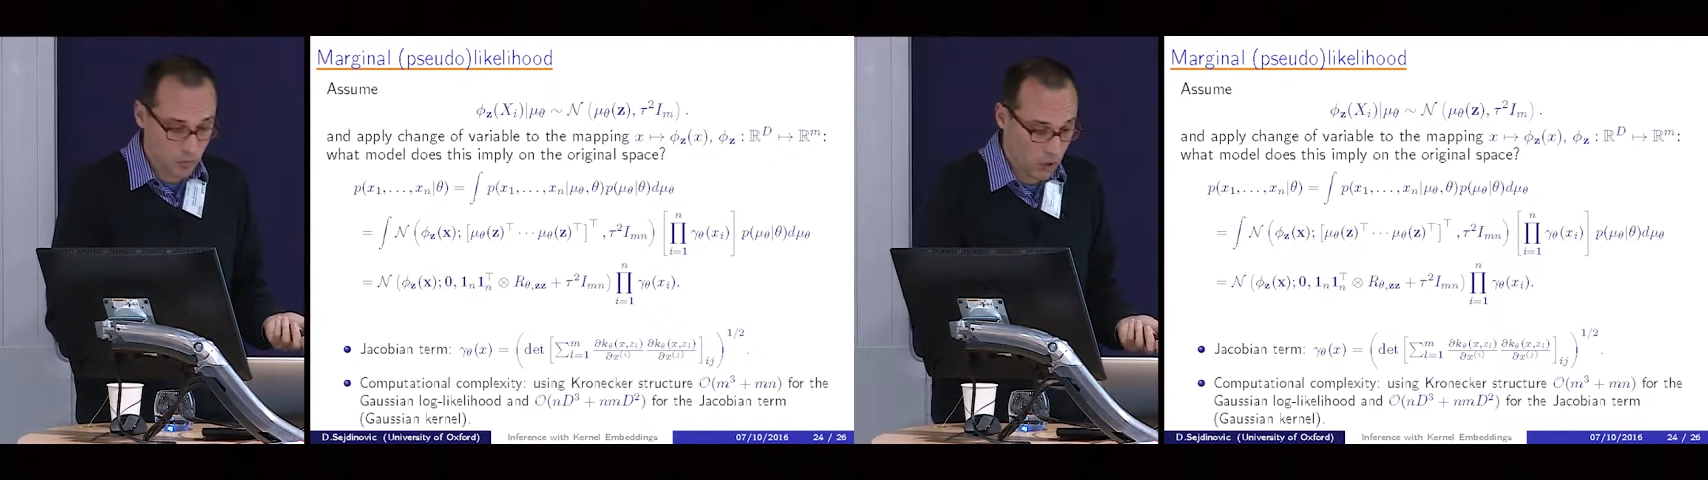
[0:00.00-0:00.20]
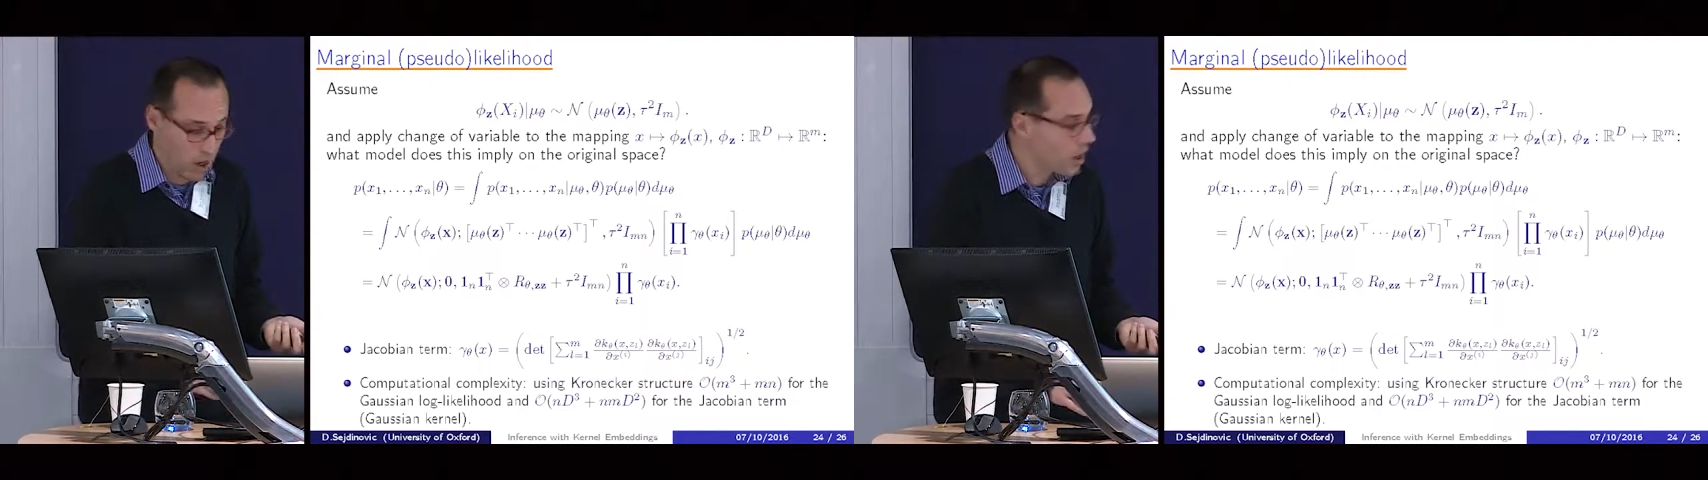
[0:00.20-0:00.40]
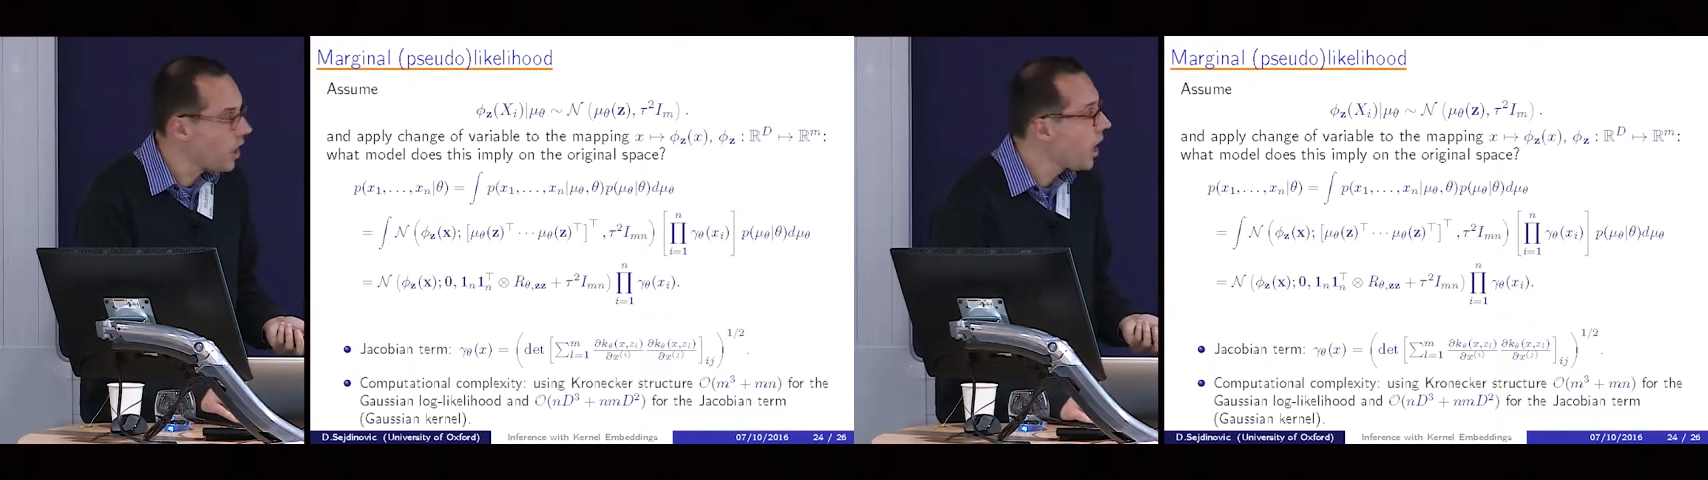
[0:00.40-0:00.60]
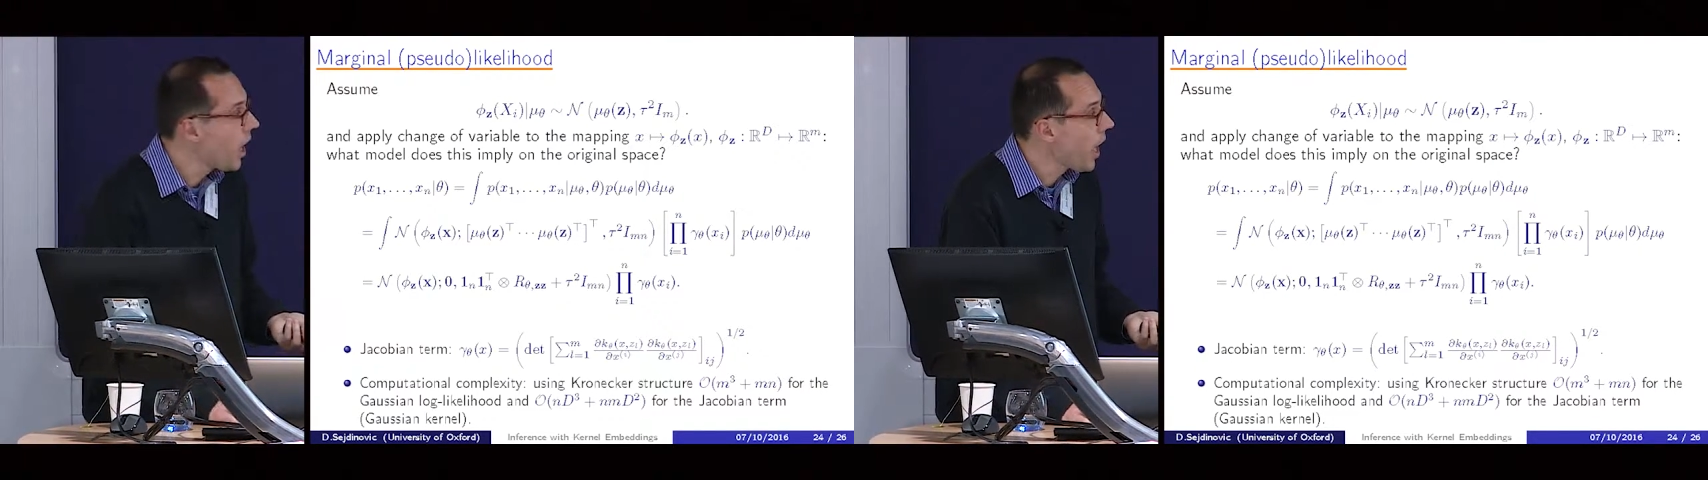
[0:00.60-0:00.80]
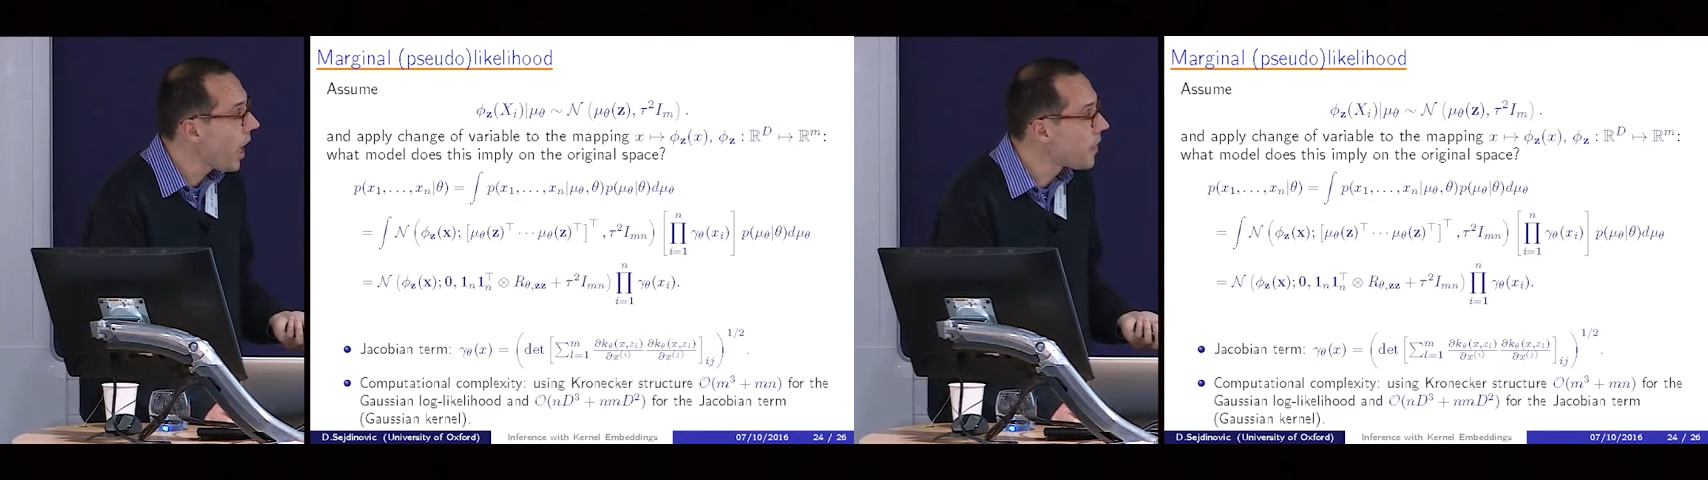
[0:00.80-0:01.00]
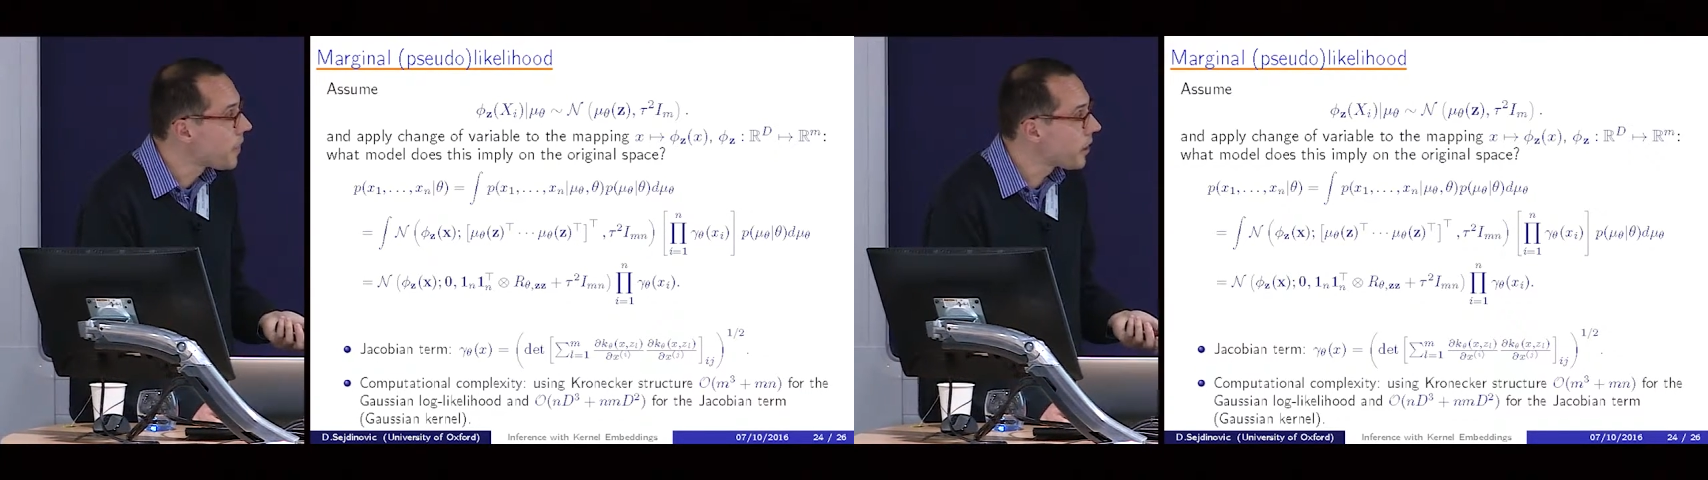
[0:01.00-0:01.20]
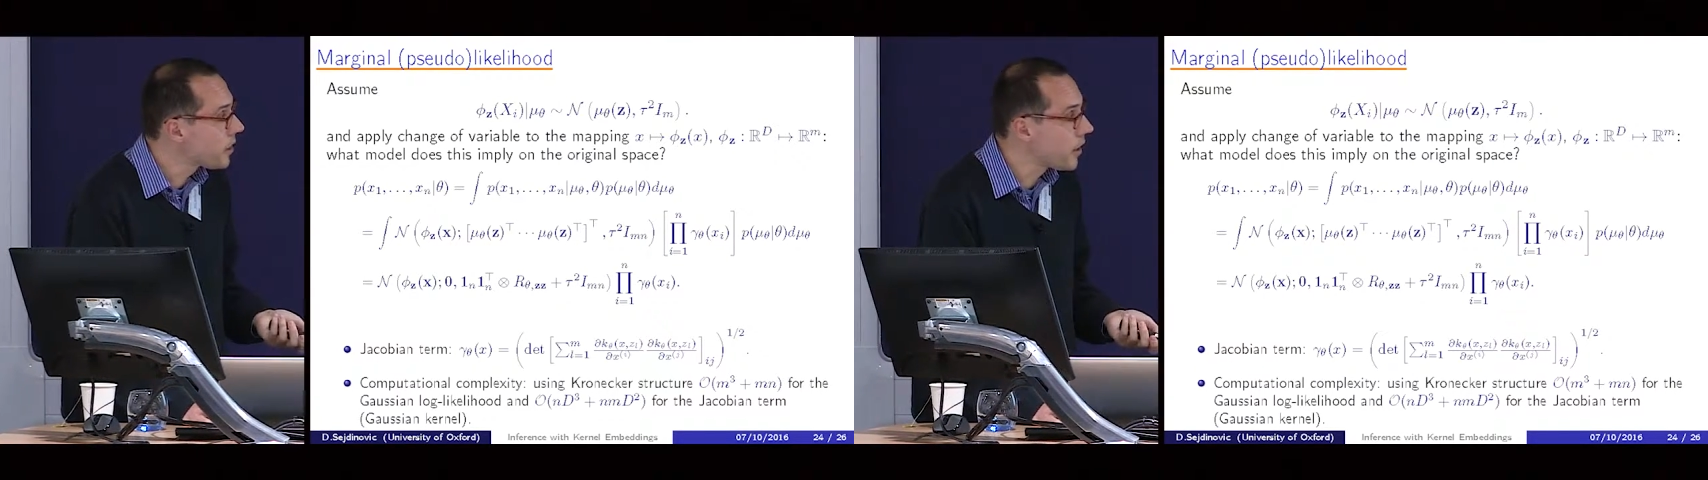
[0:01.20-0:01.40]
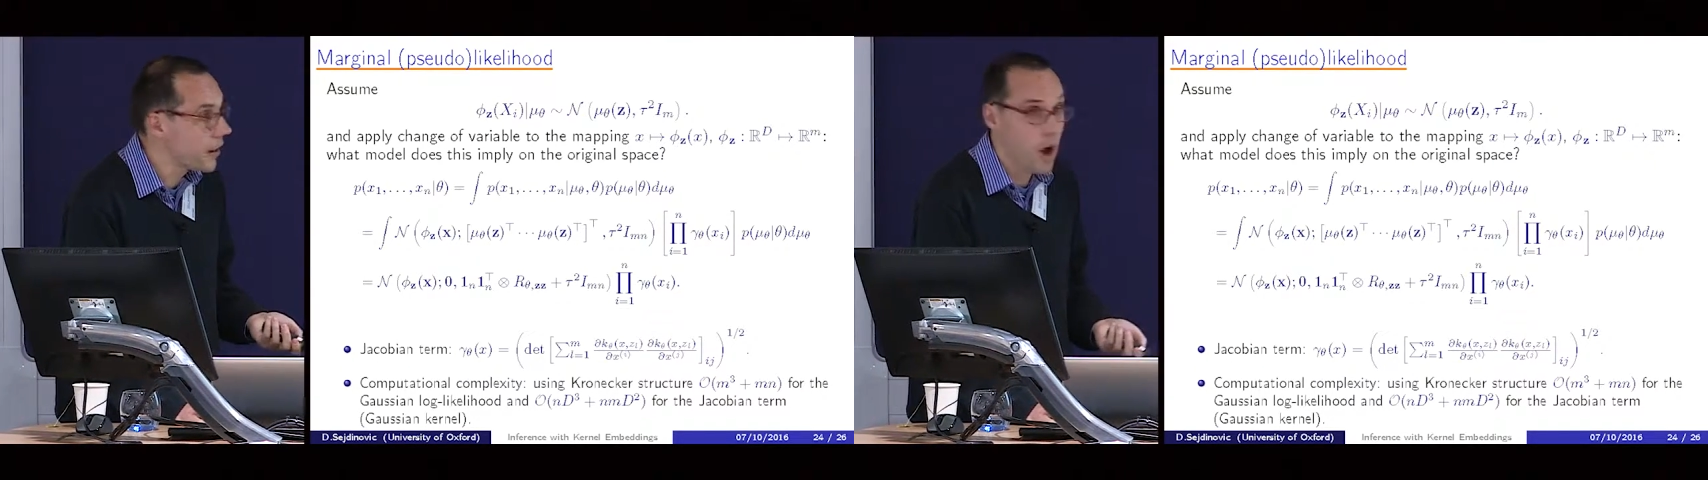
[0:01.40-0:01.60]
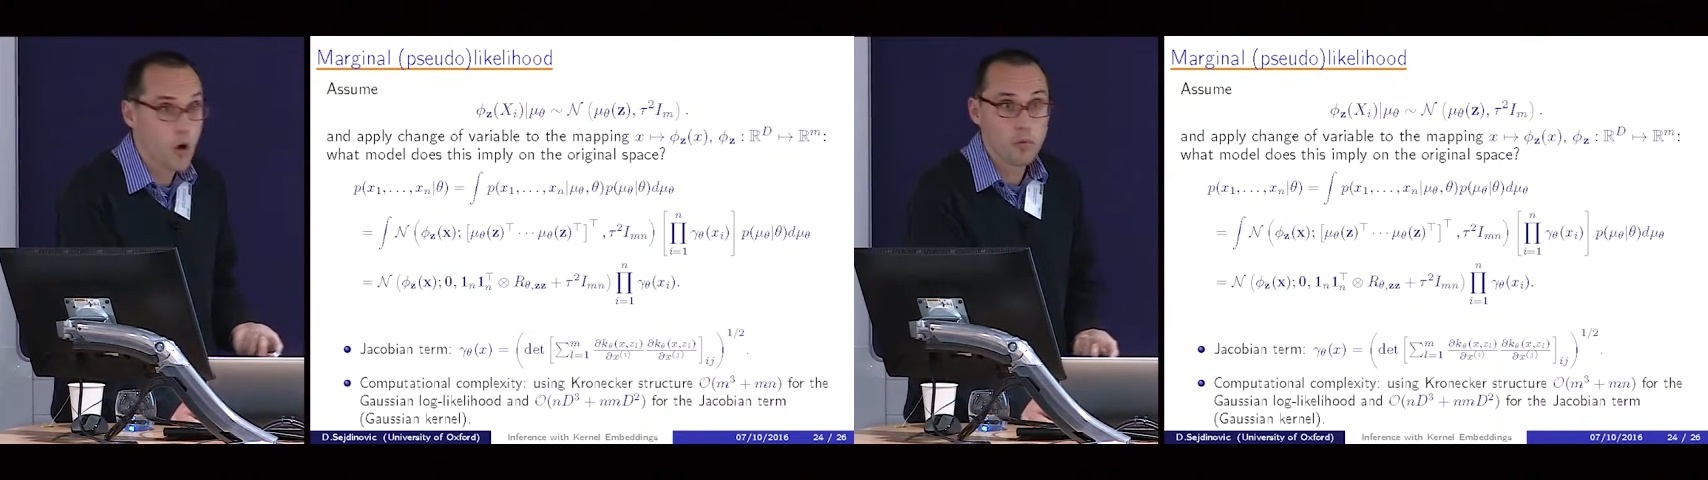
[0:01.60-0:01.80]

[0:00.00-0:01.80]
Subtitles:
Okay? And that can now